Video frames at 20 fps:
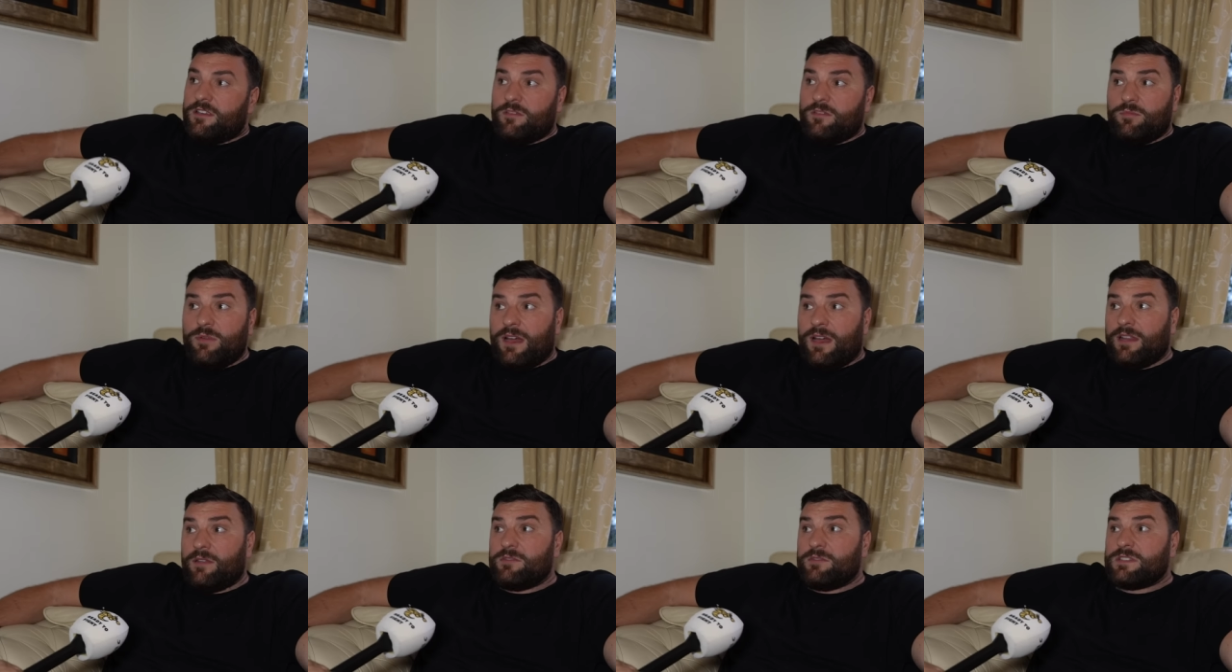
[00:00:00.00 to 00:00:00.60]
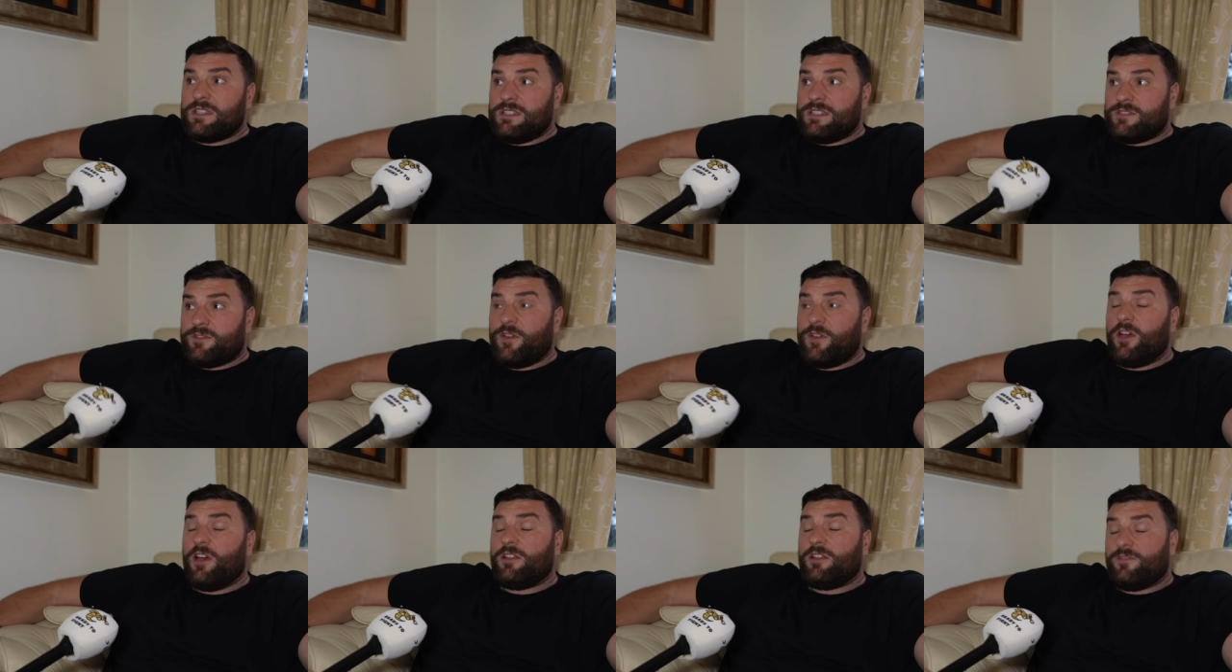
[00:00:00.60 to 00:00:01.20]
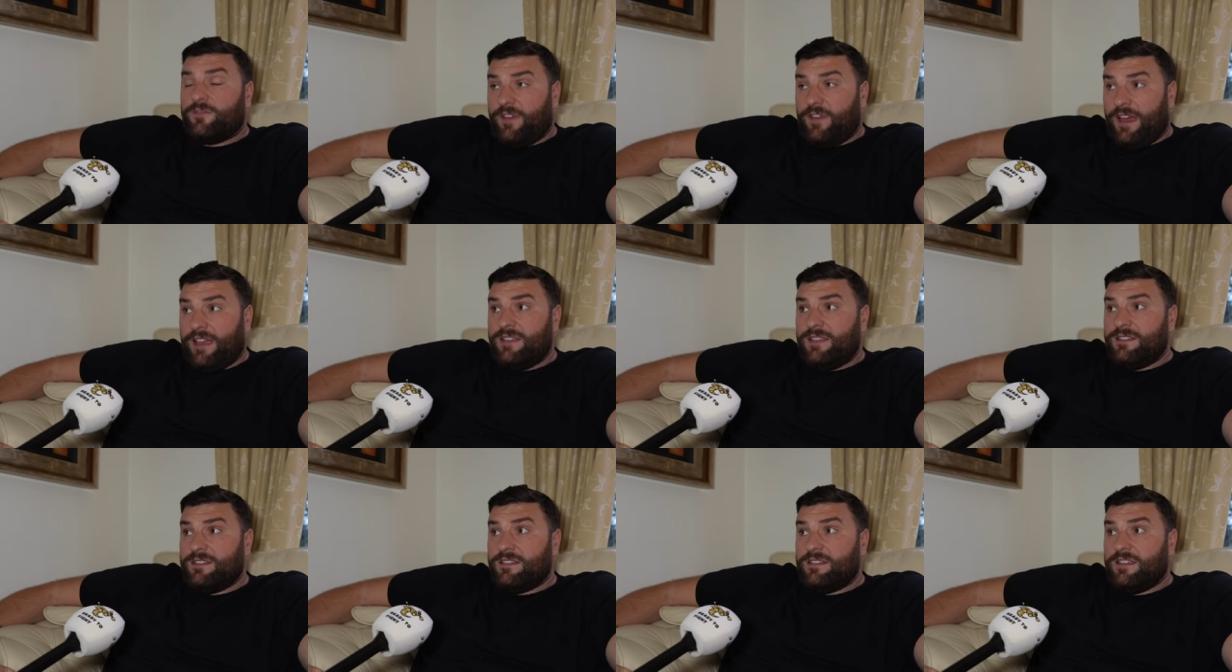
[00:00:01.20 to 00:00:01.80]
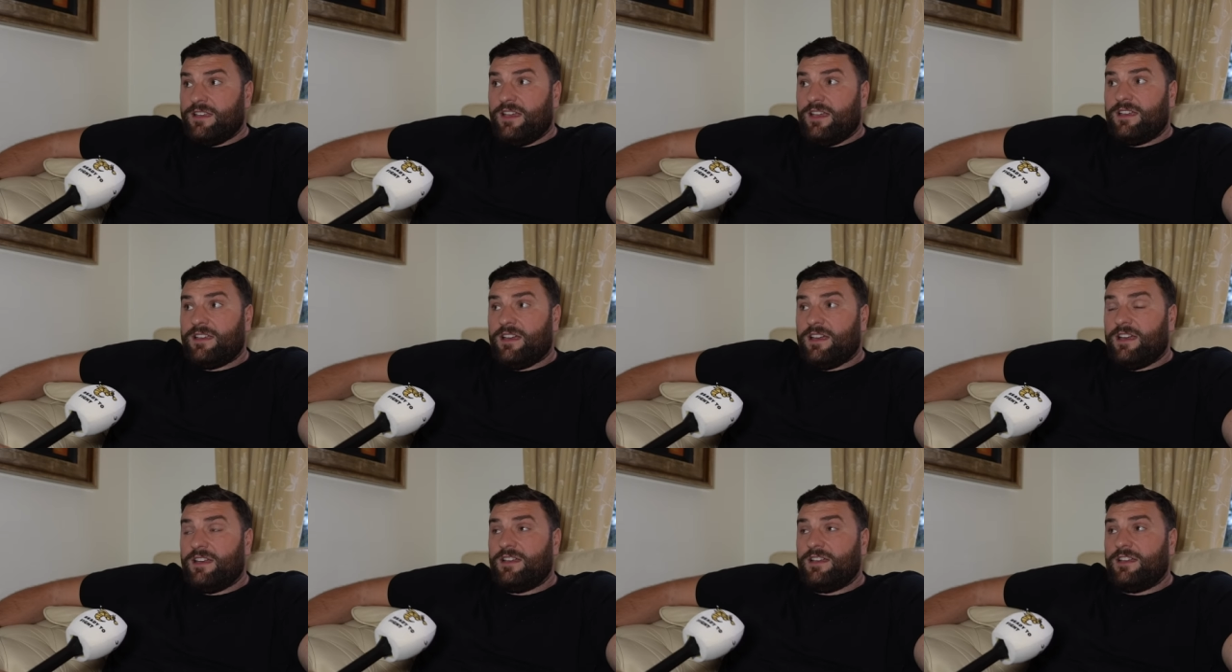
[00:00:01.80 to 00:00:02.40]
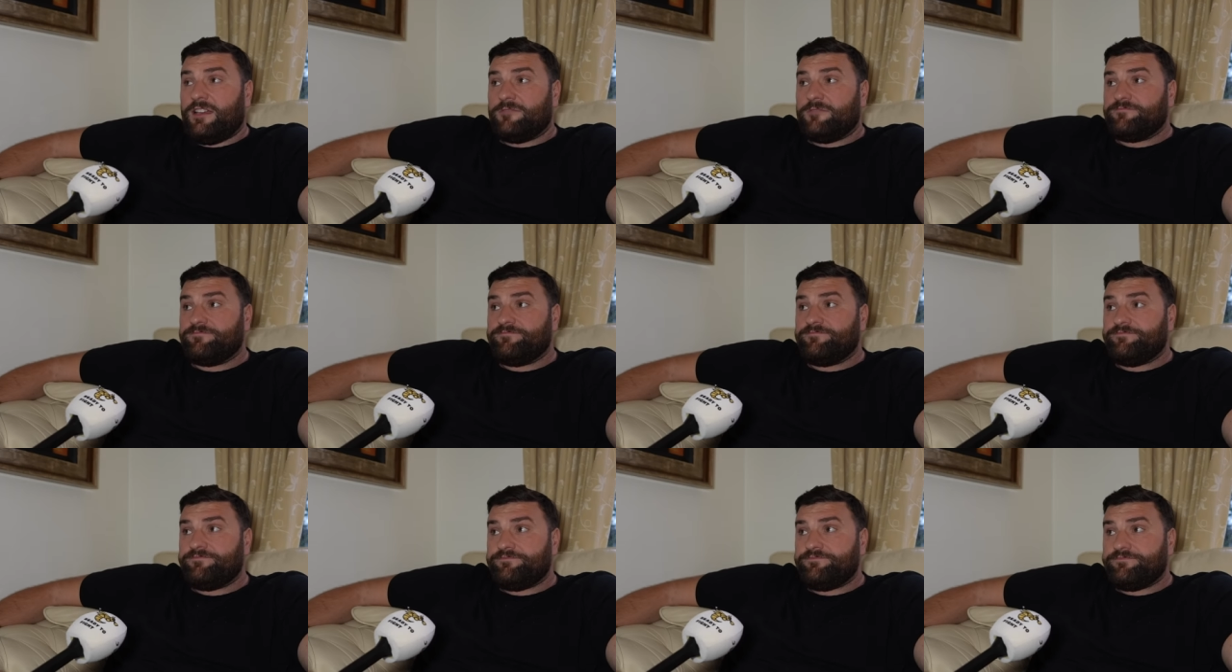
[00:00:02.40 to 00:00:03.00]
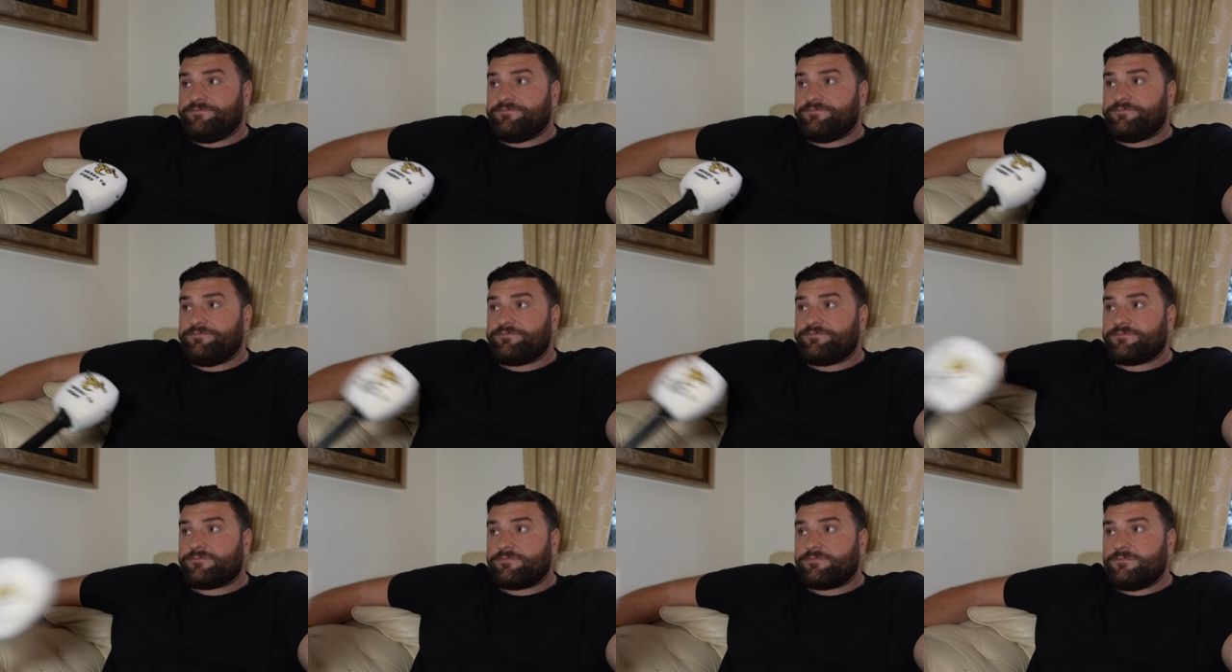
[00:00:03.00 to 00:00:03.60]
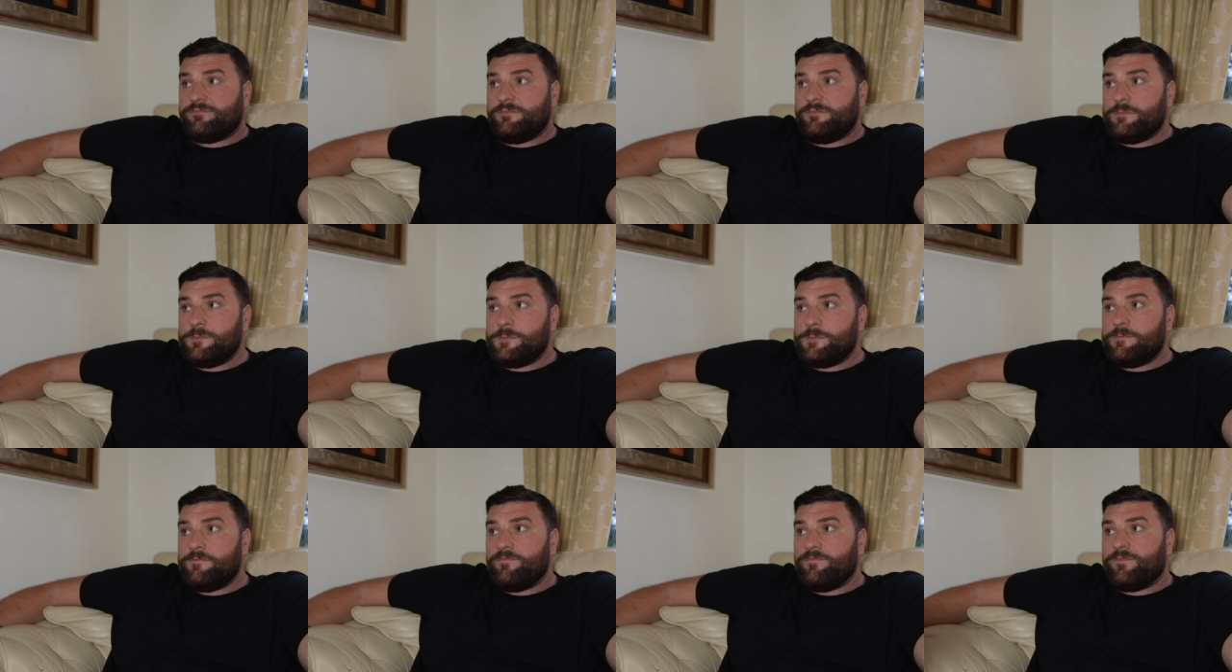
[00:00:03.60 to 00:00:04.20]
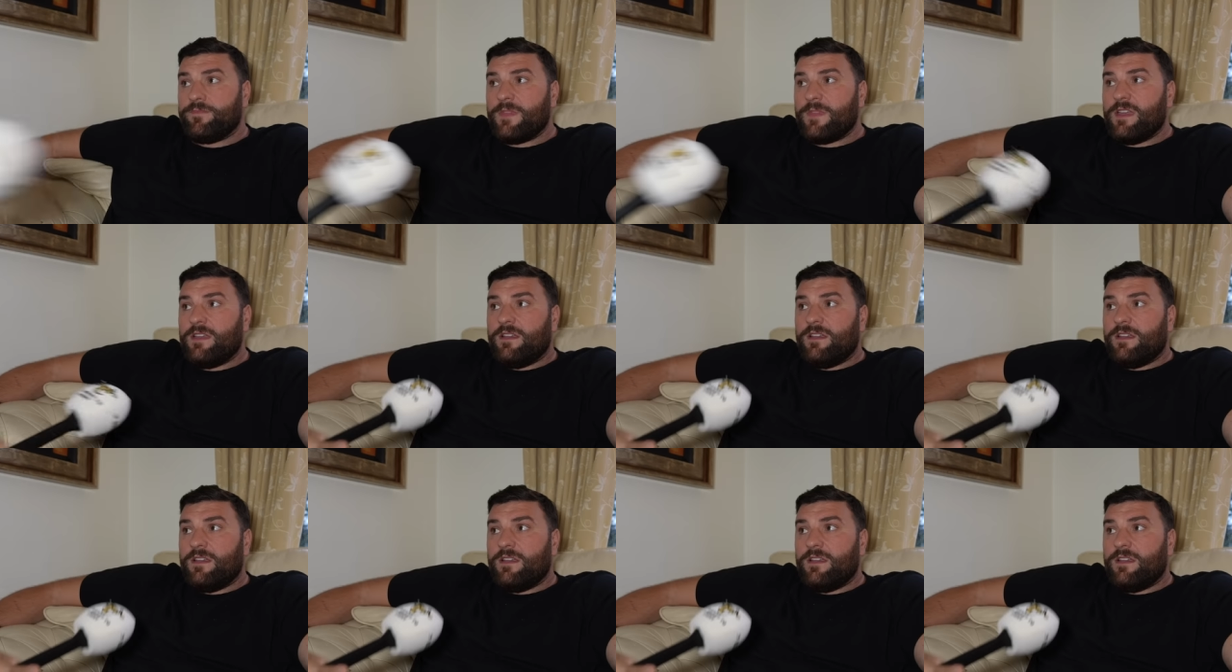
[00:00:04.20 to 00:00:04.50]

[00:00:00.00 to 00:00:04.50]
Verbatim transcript: Well, it was his third fight, yeah. Um, and he had a few few warm ups.